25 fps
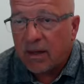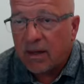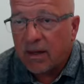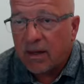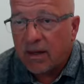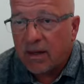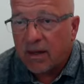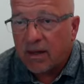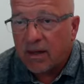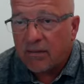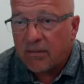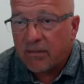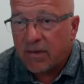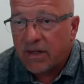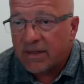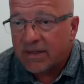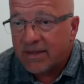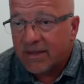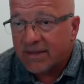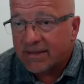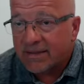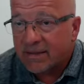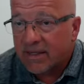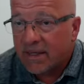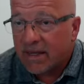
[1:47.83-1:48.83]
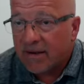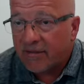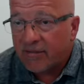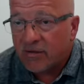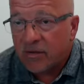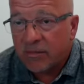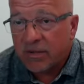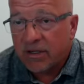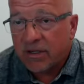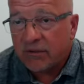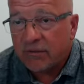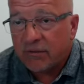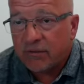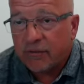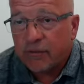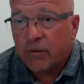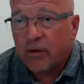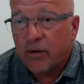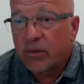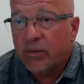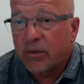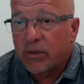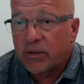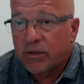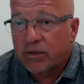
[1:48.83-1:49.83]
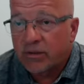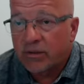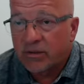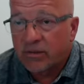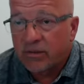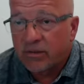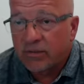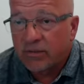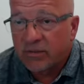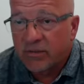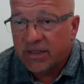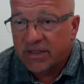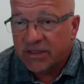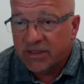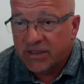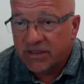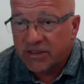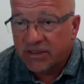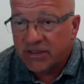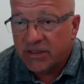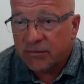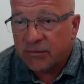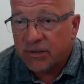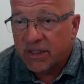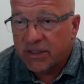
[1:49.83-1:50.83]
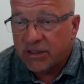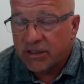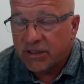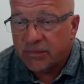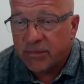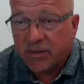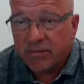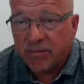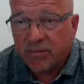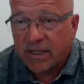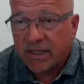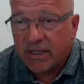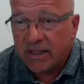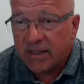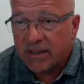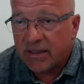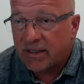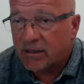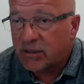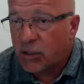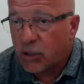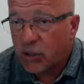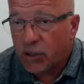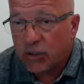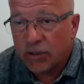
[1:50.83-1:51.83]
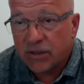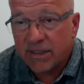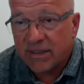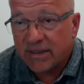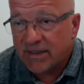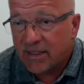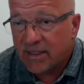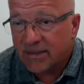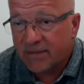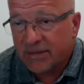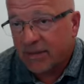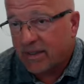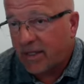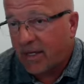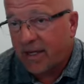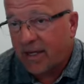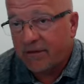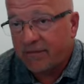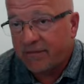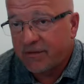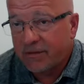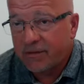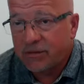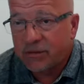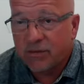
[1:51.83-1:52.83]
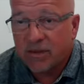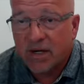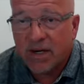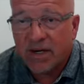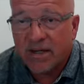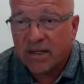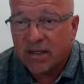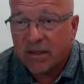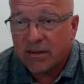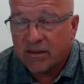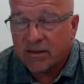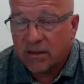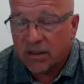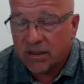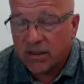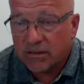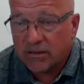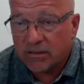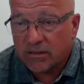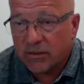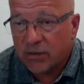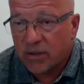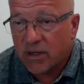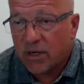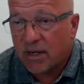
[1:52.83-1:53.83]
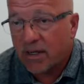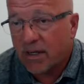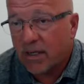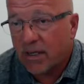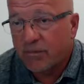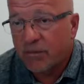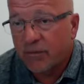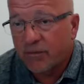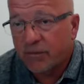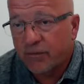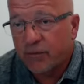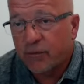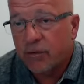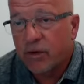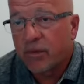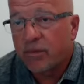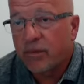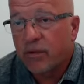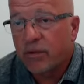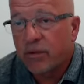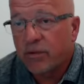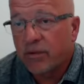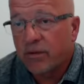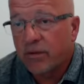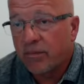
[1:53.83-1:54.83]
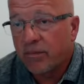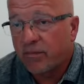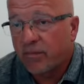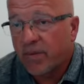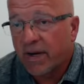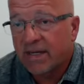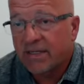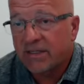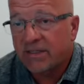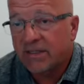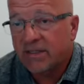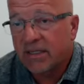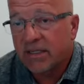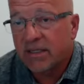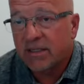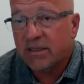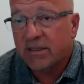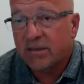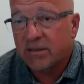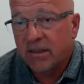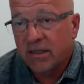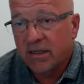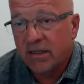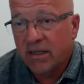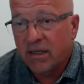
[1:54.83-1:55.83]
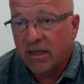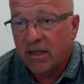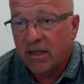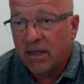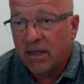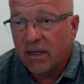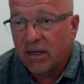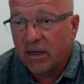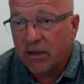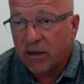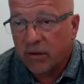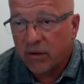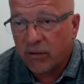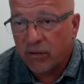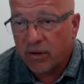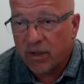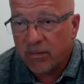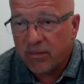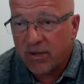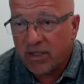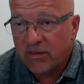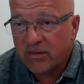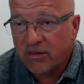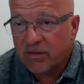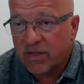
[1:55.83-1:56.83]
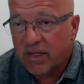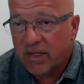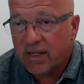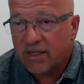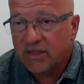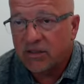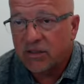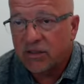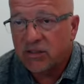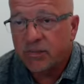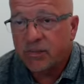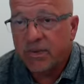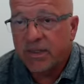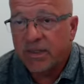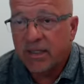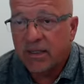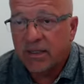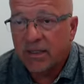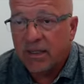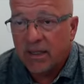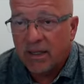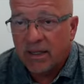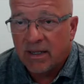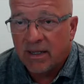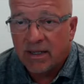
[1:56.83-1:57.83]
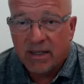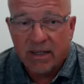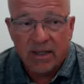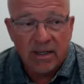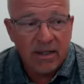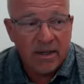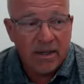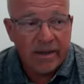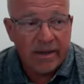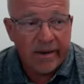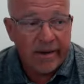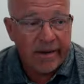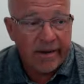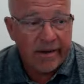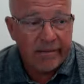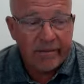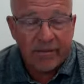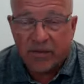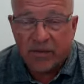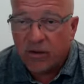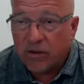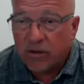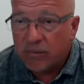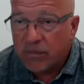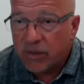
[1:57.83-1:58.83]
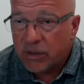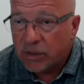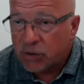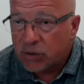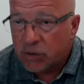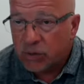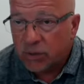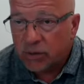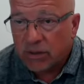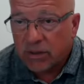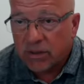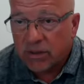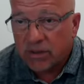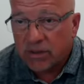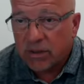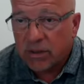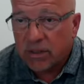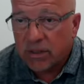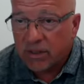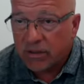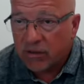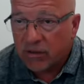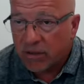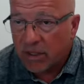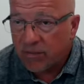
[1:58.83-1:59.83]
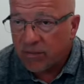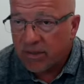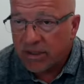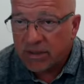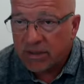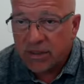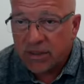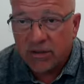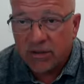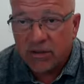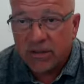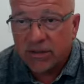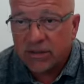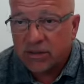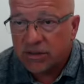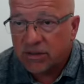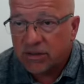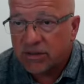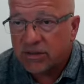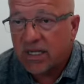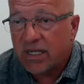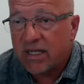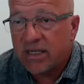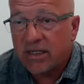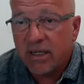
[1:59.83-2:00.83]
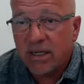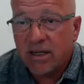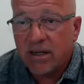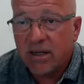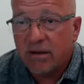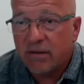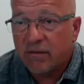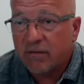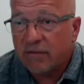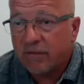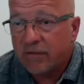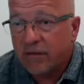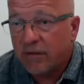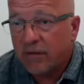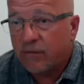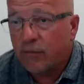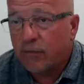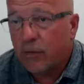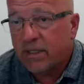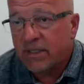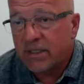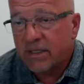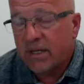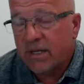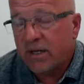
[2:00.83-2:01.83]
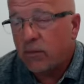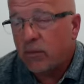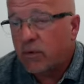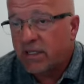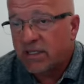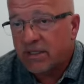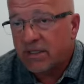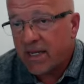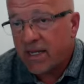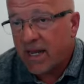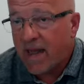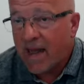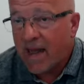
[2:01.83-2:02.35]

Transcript: Um, it doesn't have to be a formal business arrangement, meaning an attorney doesn't have to dry up, uh, draw up a formal buy sell agreement. It can just be um, their mutual agreement, their understanding of, of what they want to